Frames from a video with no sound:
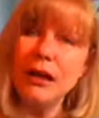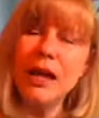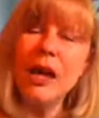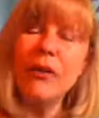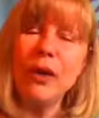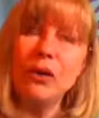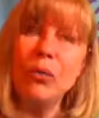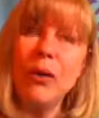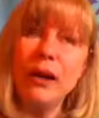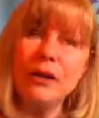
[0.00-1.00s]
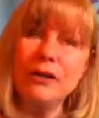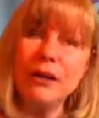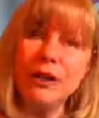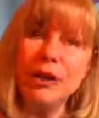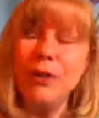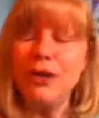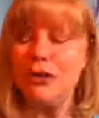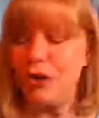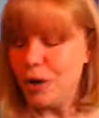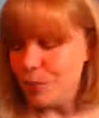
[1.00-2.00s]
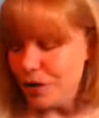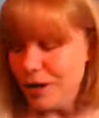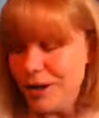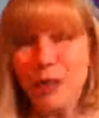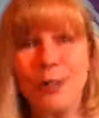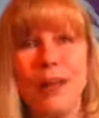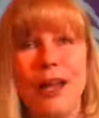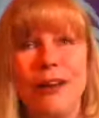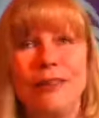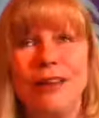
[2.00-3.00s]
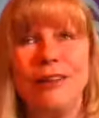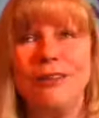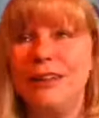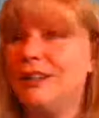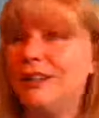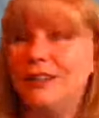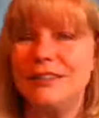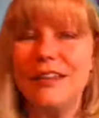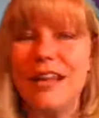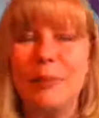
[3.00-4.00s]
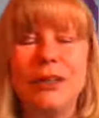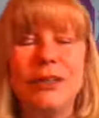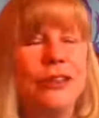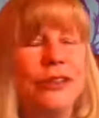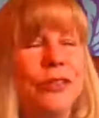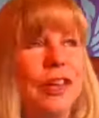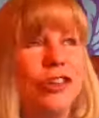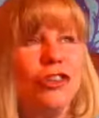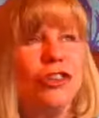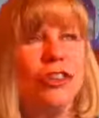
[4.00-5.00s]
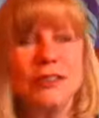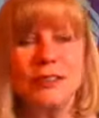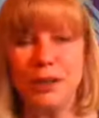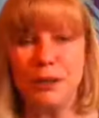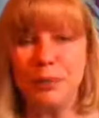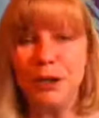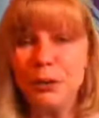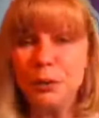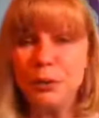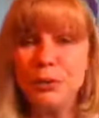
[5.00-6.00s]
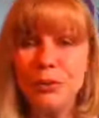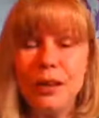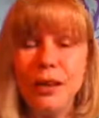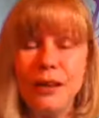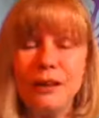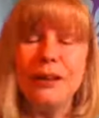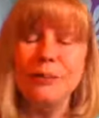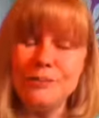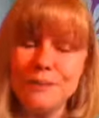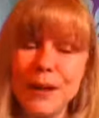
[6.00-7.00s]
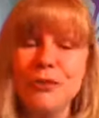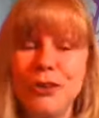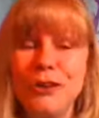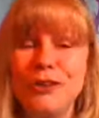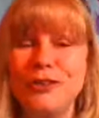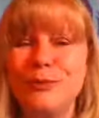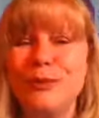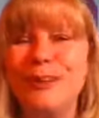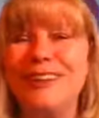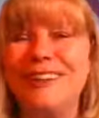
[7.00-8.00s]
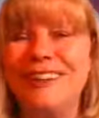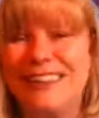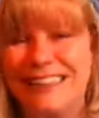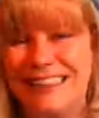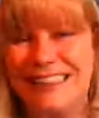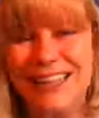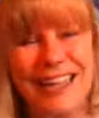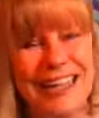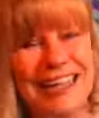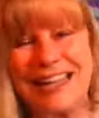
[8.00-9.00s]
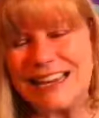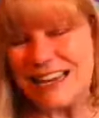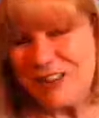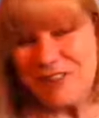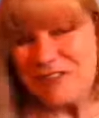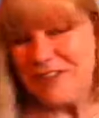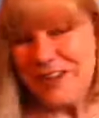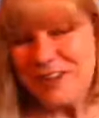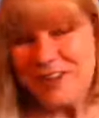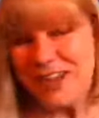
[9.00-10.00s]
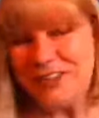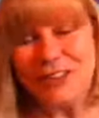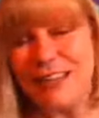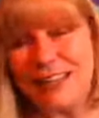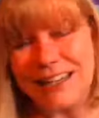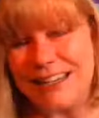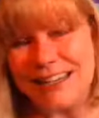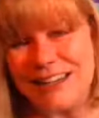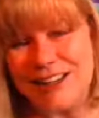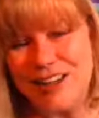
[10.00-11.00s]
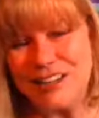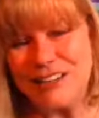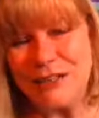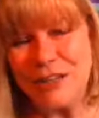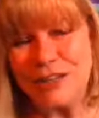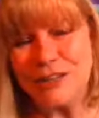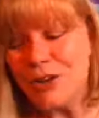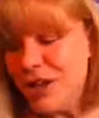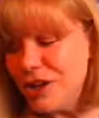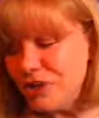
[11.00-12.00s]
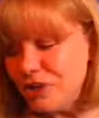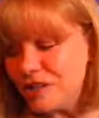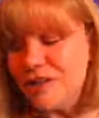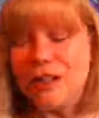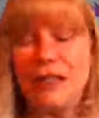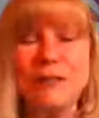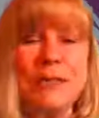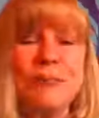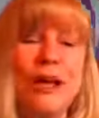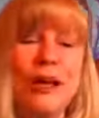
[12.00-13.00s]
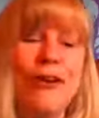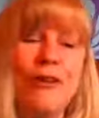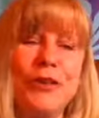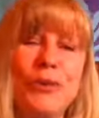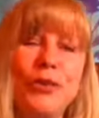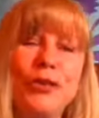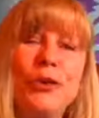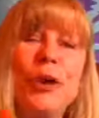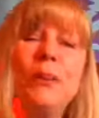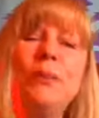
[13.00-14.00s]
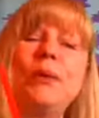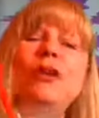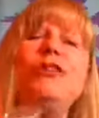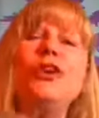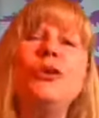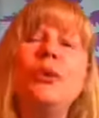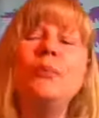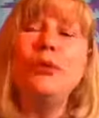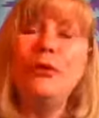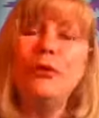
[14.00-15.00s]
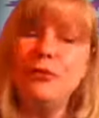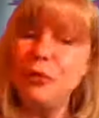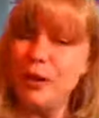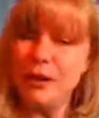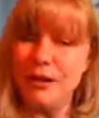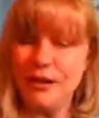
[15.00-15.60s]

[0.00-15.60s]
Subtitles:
carrying weight. And you can hear my dog barking in the background, snappy little thing. She is a peekapoo, and I'm sorry she's barking. I can cut it out on radio. I don't know how to cut it out on TV. So just as I sip my coffee with you and bid you a beautiful week,